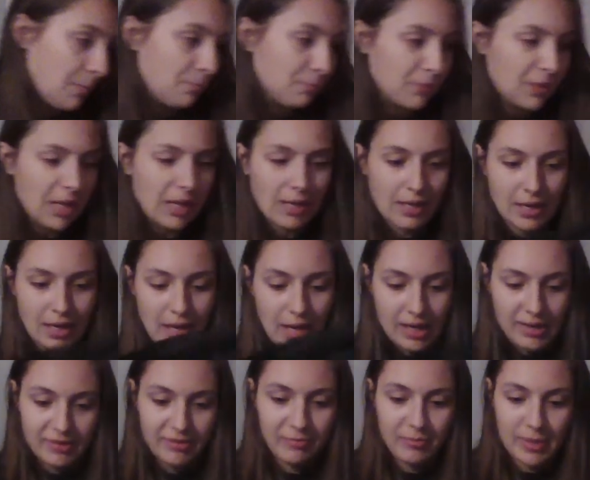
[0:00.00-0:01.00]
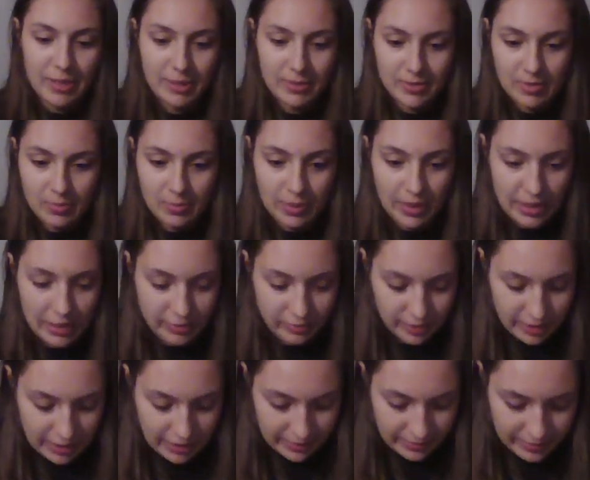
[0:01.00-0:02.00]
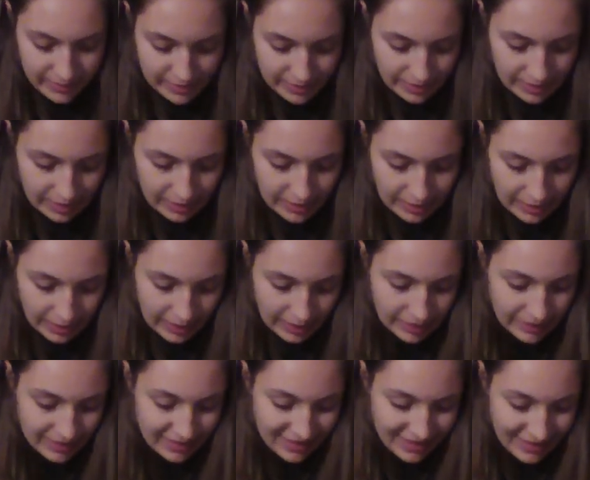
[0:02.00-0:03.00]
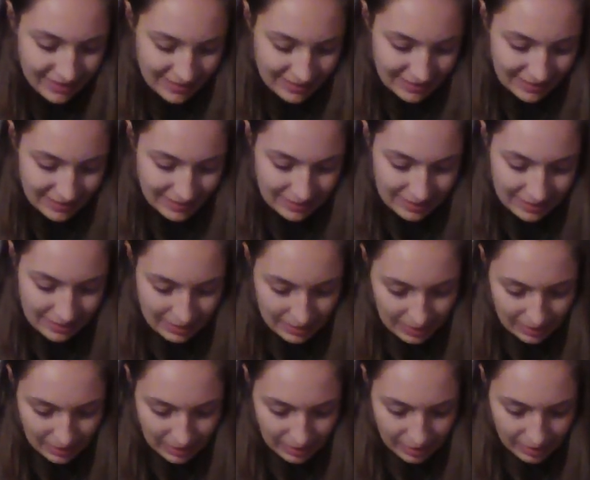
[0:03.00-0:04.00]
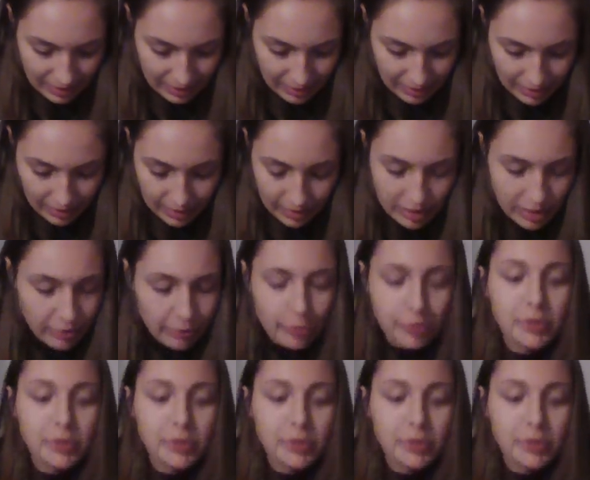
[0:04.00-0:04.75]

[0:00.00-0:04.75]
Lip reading: I'm getting high off my own supply over here. It's not good. Another